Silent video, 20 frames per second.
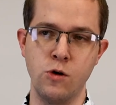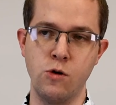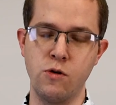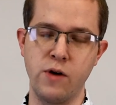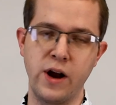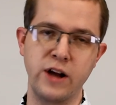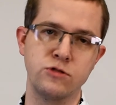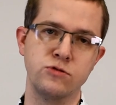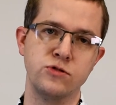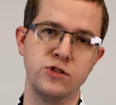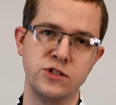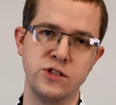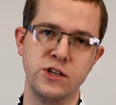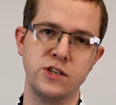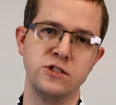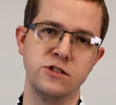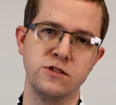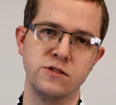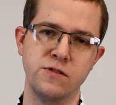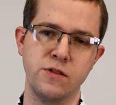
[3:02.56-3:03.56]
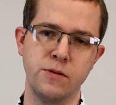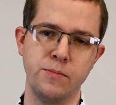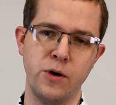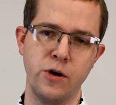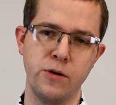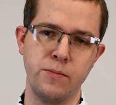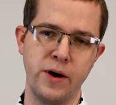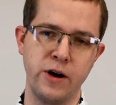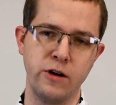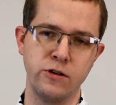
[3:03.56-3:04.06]
or actual diseases of the
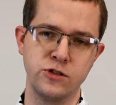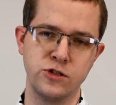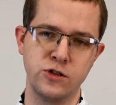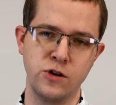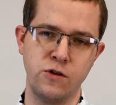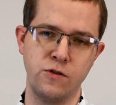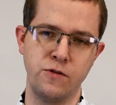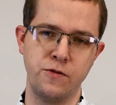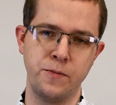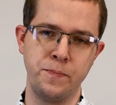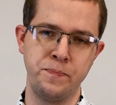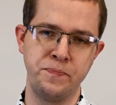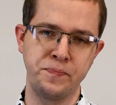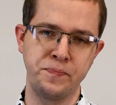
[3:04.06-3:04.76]
bone marrow itself.